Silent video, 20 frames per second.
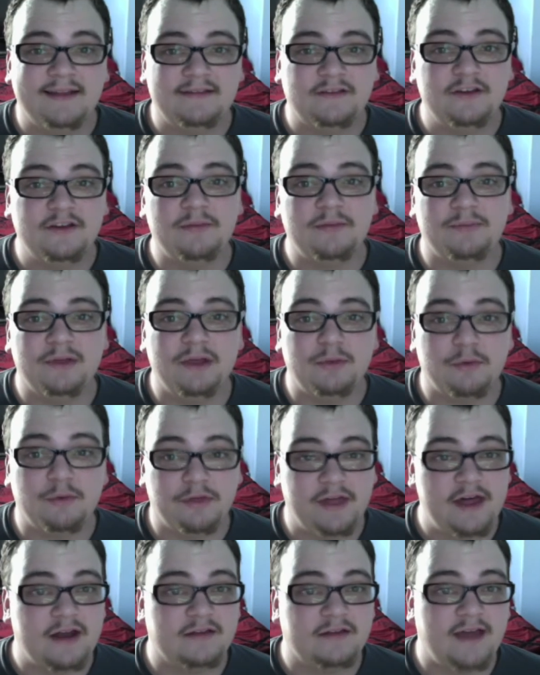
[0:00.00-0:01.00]
going to be,
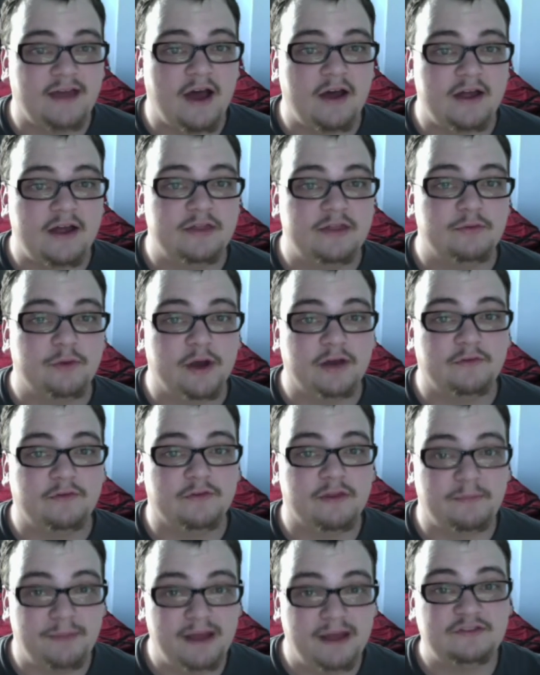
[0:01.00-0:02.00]
without a doubt, in the running for
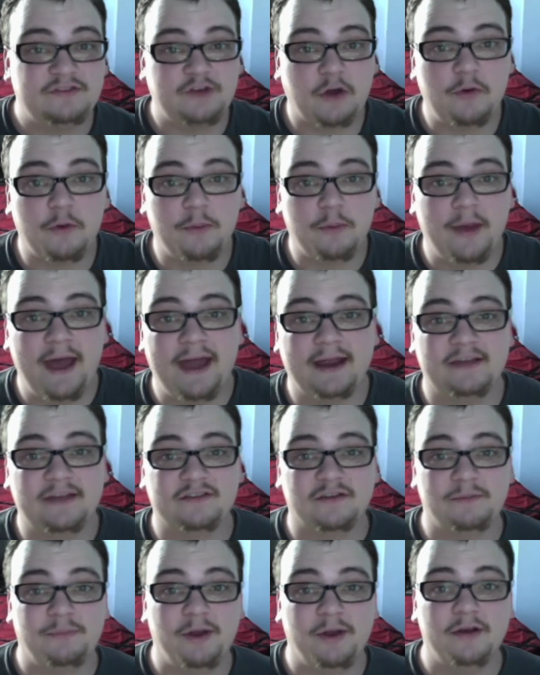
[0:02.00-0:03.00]
the best Turbo Pack as
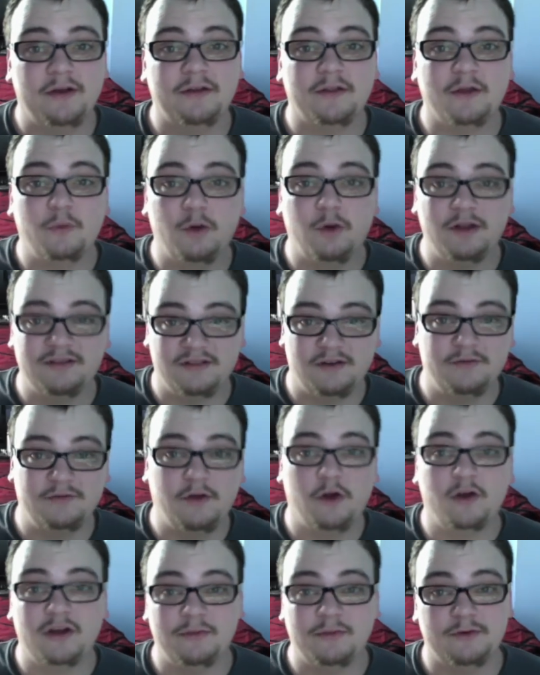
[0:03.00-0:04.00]
compared to the ones that have
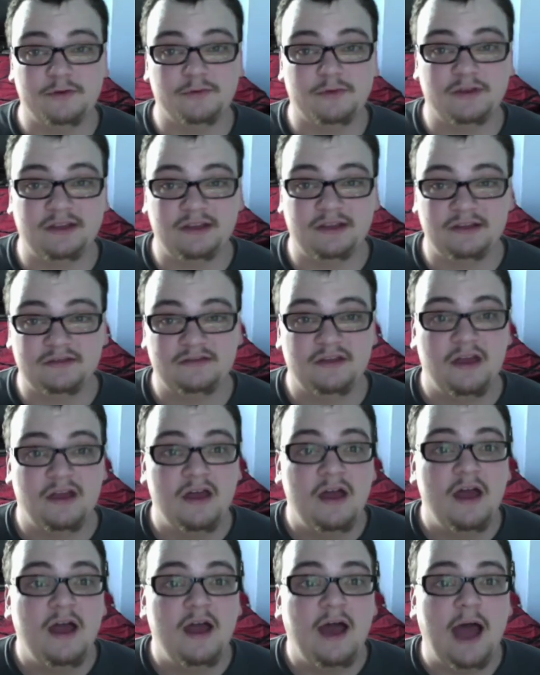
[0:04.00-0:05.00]
already been released.
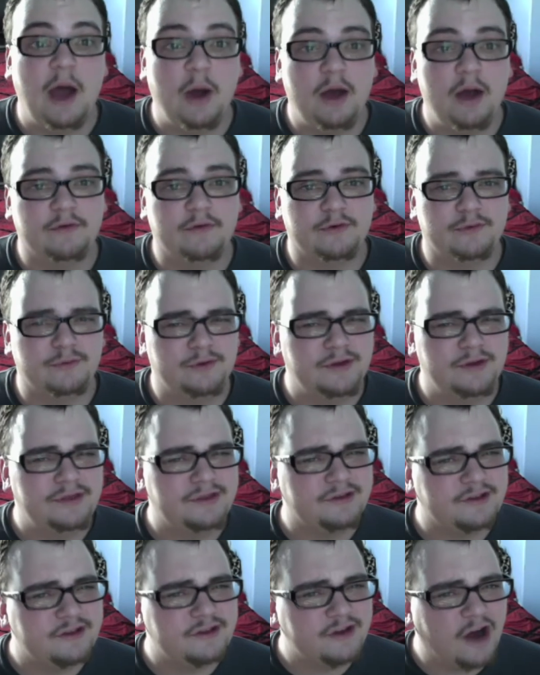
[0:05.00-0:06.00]
However, with
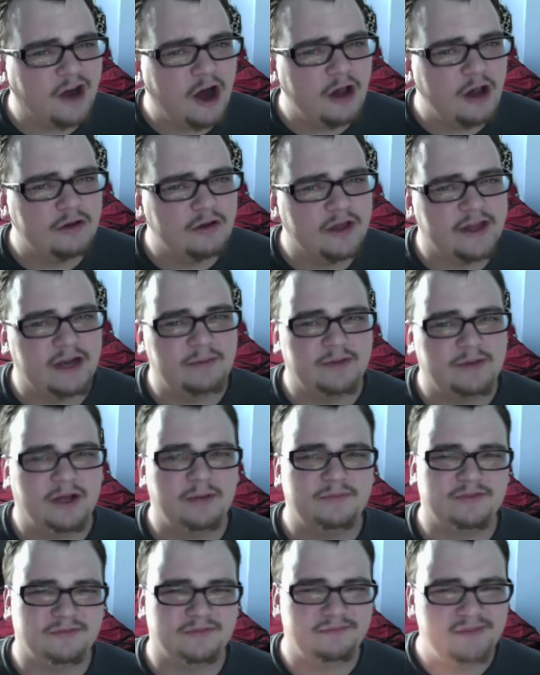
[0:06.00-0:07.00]
the good holo lineup
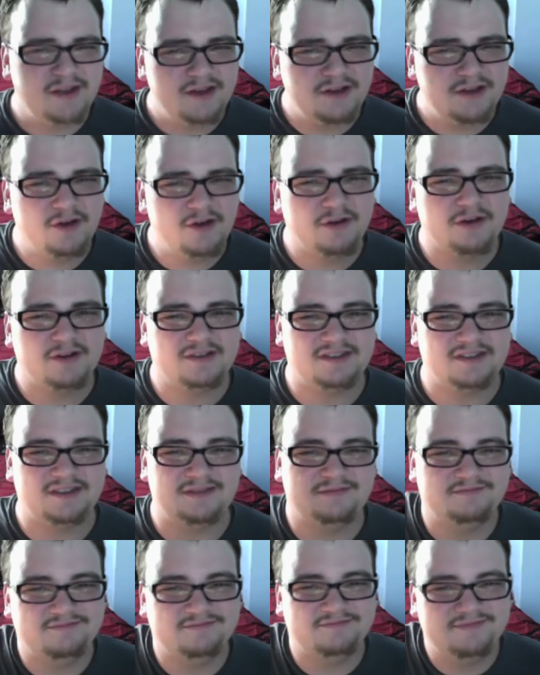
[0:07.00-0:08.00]
comes a mediocre
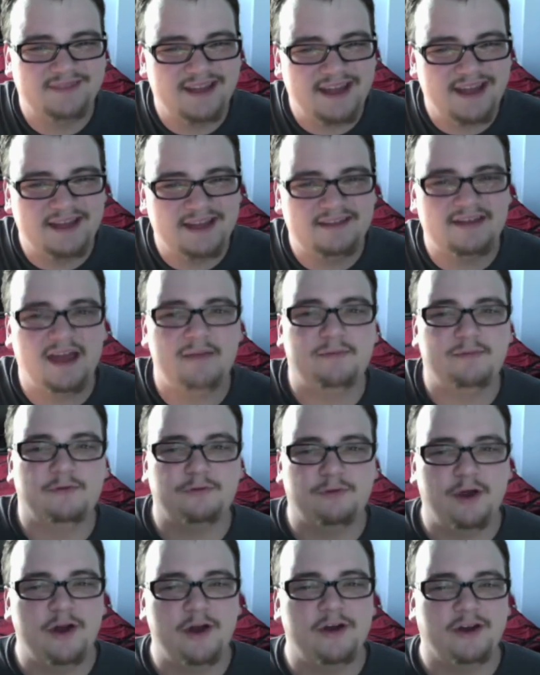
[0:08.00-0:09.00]
to meh type
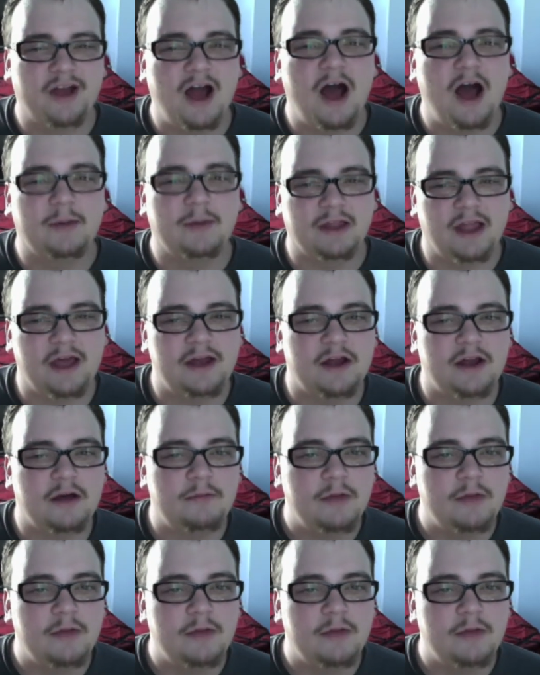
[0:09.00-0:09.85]
of rare and common lineup.